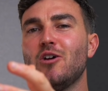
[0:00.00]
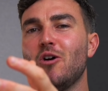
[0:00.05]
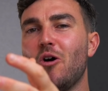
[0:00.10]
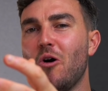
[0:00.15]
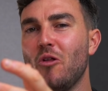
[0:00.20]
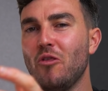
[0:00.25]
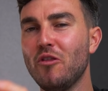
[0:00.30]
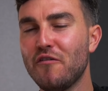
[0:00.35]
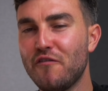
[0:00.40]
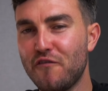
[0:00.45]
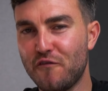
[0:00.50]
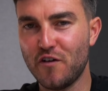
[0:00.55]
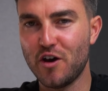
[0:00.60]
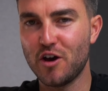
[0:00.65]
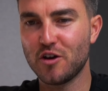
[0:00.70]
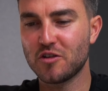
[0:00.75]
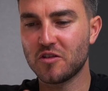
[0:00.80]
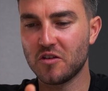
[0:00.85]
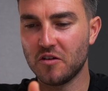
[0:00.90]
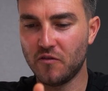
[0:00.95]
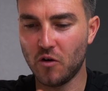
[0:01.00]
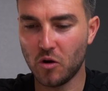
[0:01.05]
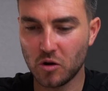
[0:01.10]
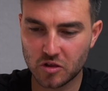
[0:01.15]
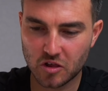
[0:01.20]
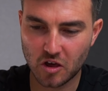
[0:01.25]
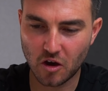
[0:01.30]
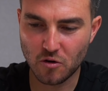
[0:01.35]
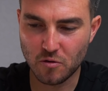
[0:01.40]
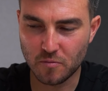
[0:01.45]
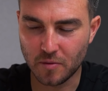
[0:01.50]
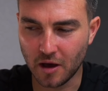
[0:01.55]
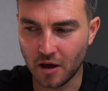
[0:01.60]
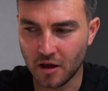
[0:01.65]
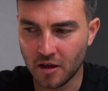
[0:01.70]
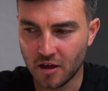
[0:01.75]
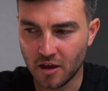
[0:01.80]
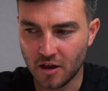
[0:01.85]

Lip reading: on the 1st of October,